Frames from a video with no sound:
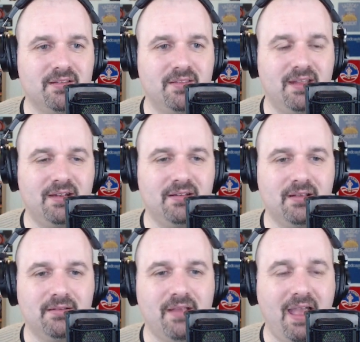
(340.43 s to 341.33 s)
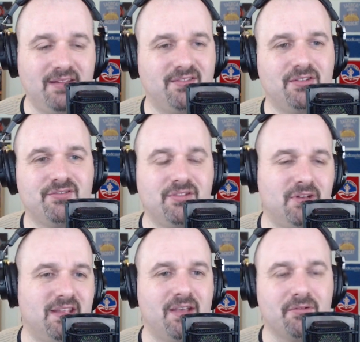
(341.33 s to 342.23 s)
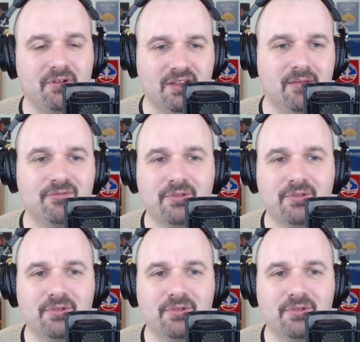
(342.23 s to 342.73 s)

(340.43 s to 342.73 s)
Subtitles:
then it adds those two together and it comes